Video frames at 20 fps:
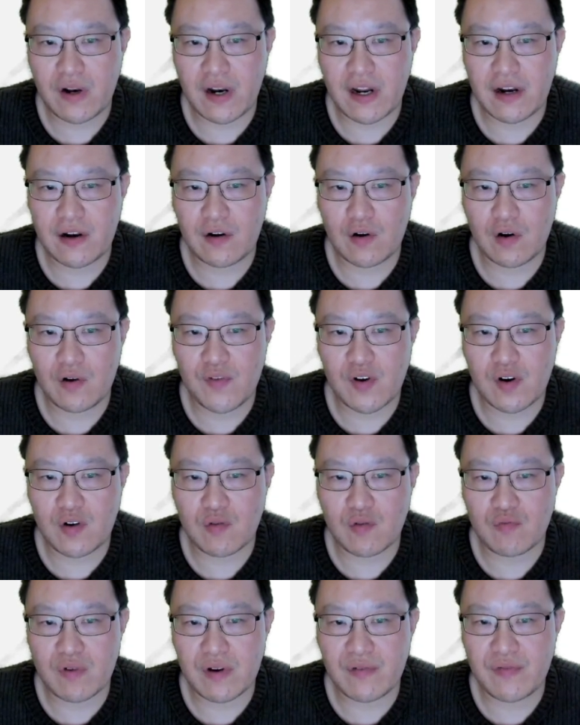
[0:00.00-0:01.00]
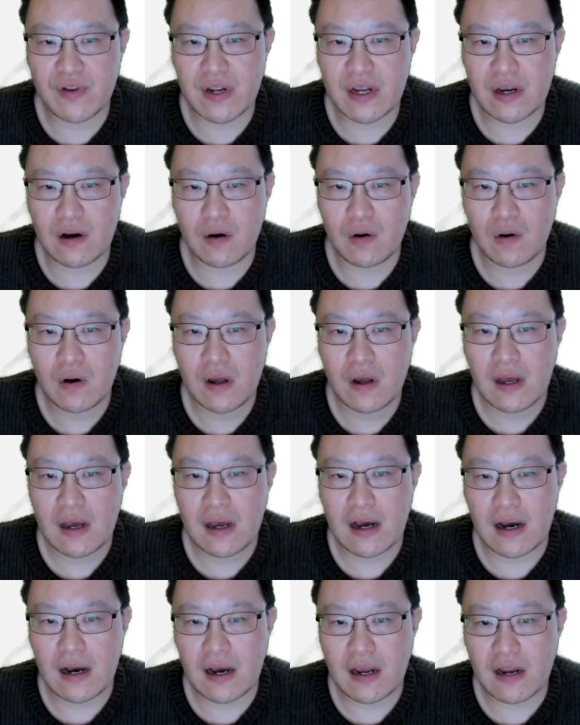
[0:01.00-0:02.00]
a server to reveal
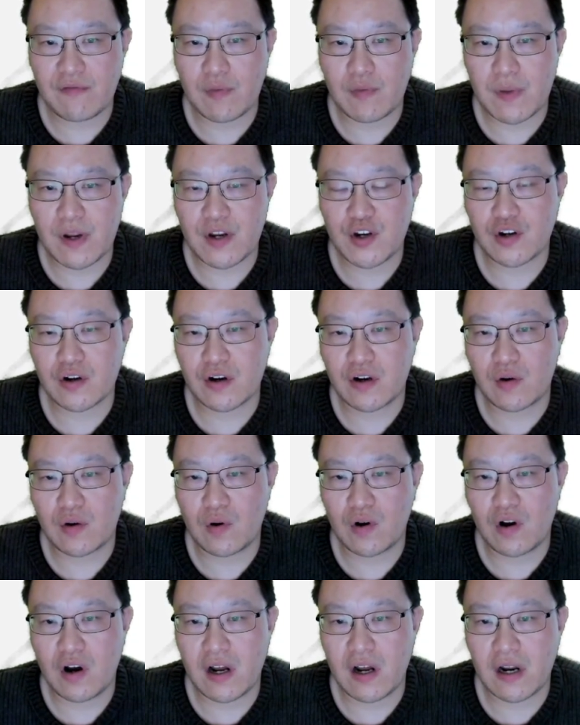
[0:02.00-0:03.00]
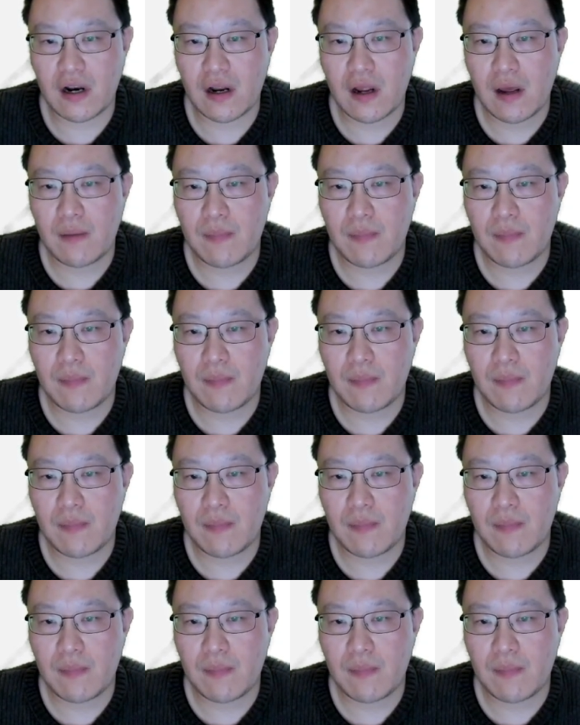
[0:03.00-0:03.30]
information stored on it.